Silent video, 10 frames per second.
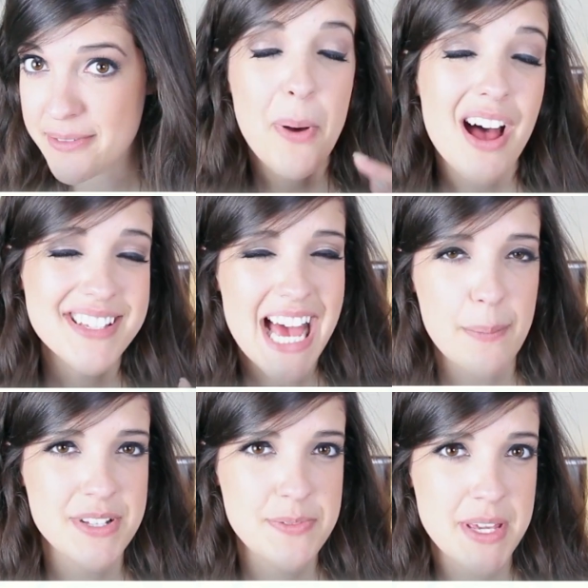The pause
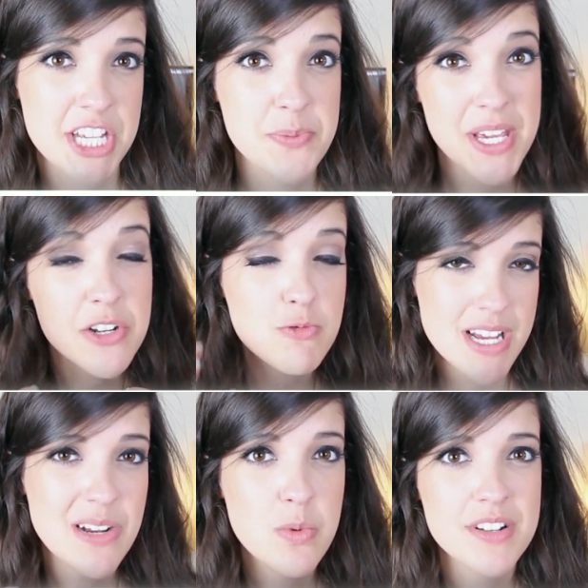happens because we can
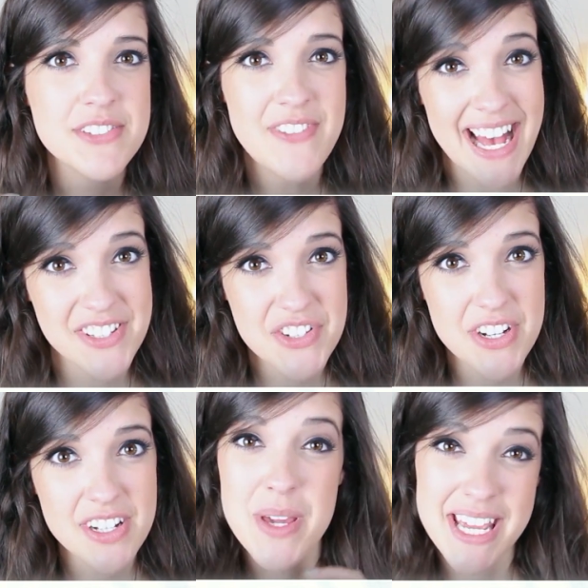read words
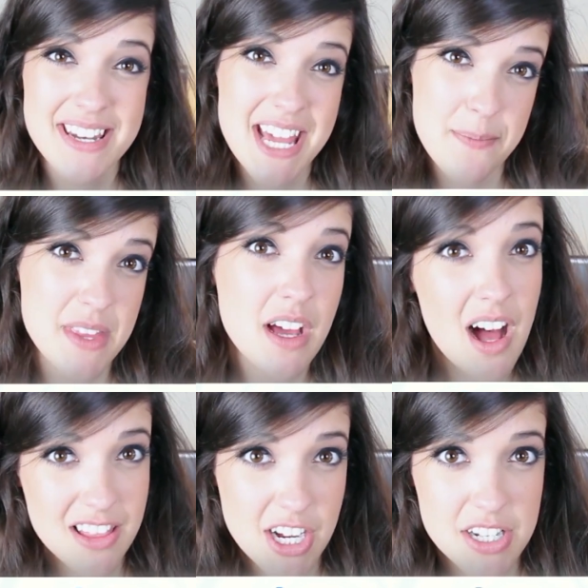faster, we can name the
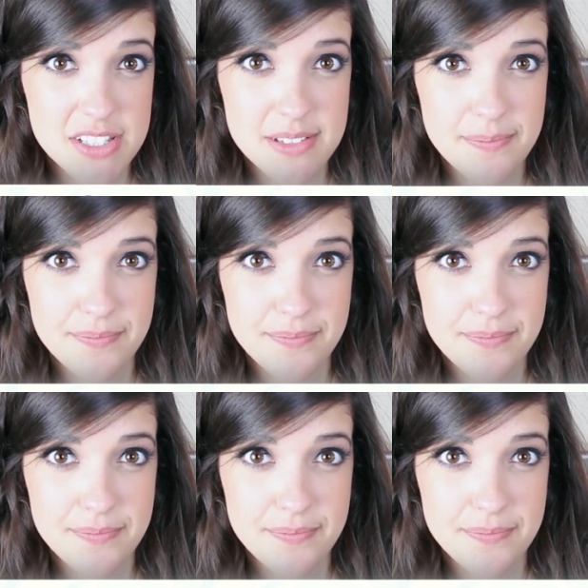colors.